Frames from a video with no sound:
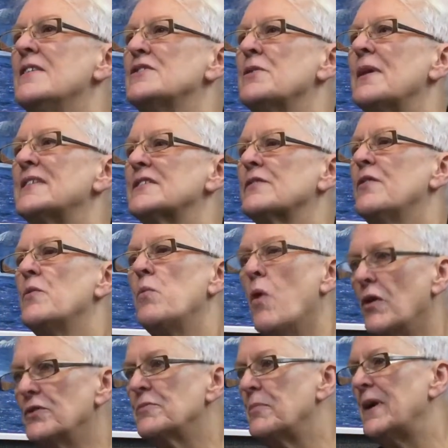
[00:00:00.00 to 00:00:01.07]
to ask for
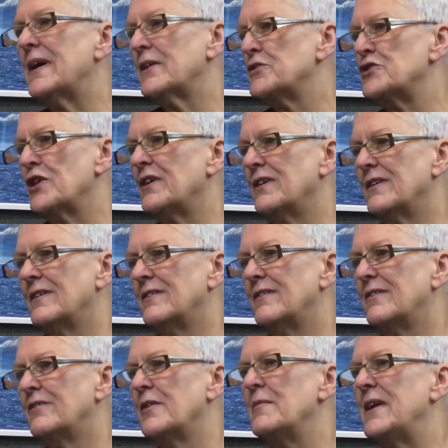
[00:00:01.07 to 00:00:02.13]
one picture
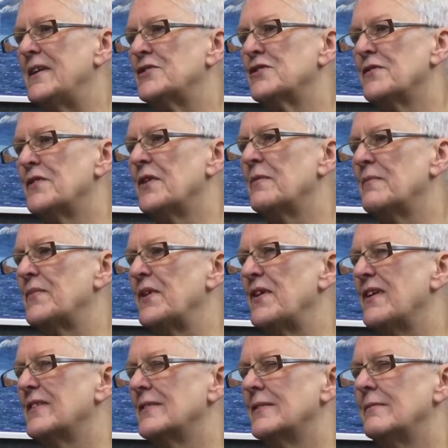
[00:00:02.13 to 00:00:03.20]
from each of them
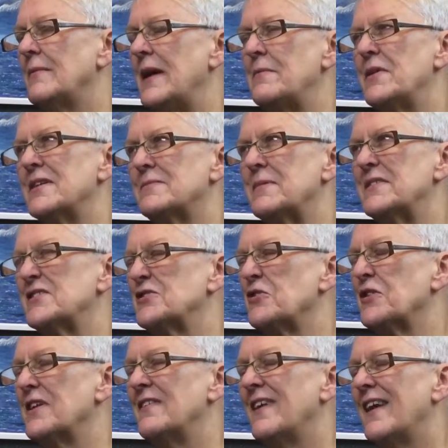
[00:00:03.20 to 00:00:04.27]
that maybe it's been
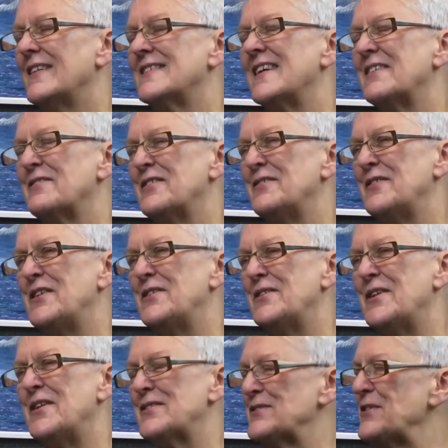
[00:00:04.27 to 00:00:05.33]
stuck in the attic for a few
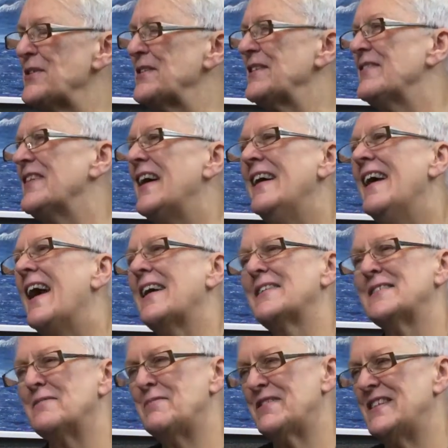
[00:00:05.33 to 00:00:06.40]
years or they've
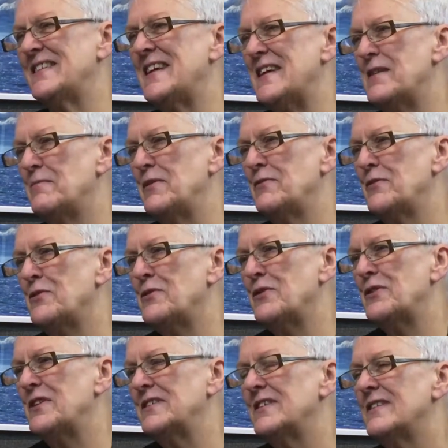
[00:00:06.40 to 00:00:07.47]
exhibited here
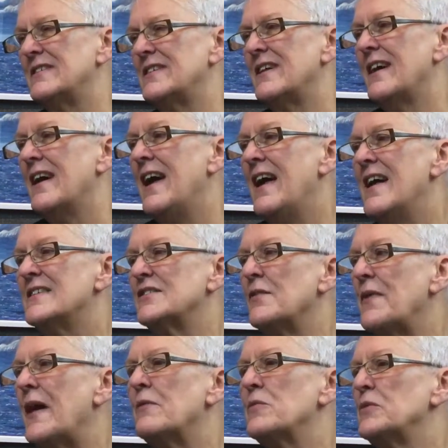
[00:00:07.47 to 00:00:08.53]
before. And so
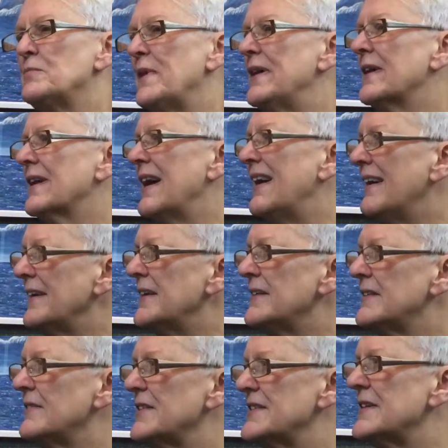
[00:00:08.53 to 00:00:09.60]
that will be a
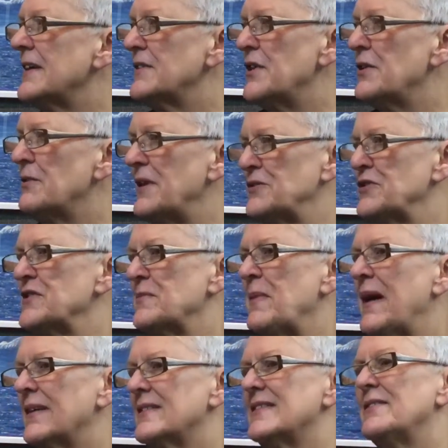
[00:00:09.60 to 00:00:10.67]
kind of a 10-year
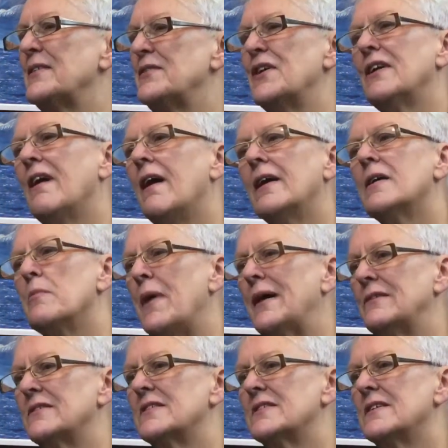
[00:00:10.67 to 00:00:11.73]
retrospective, if you like,
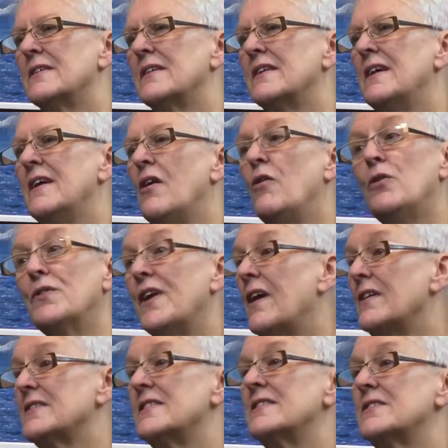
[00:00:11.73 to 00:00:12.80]
about all the
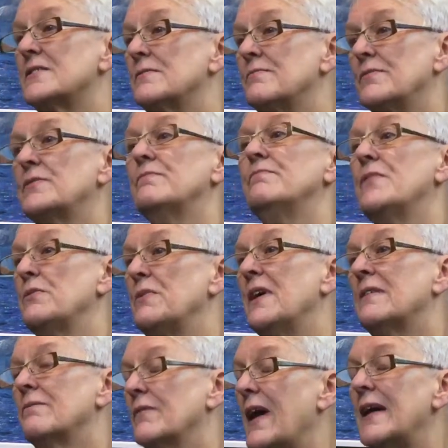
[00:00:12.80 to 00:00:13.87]
artists that we
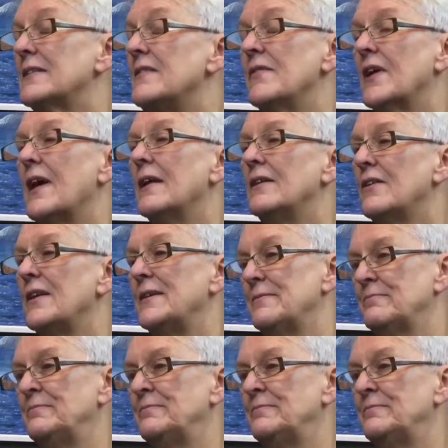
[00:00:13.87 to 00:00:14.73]
had in the gallery.